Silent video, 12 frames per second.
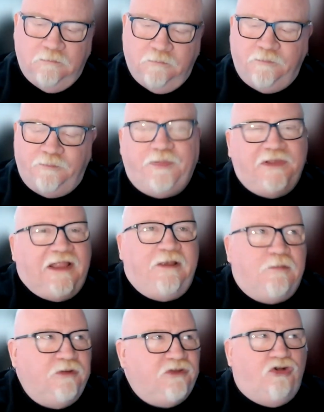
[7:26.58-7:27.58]
but
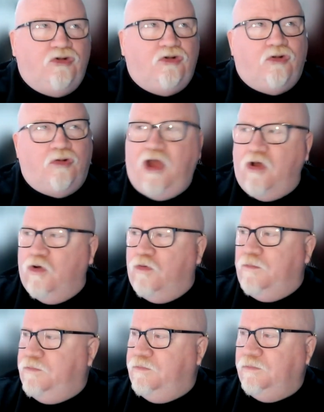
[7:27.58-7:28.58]
like with
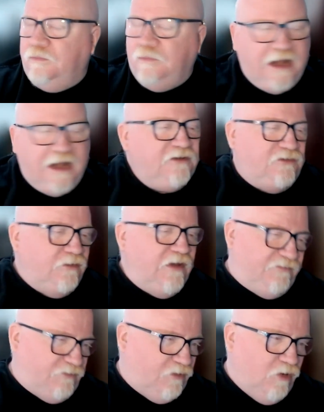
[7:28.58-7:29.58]
Chrome, and I do
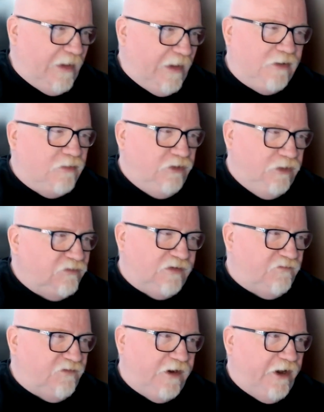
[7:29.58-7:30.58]
have Chrome, I don't use
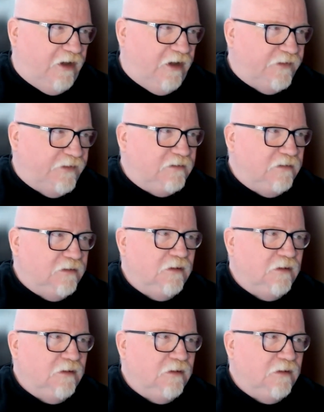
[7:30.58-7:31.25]
it very often,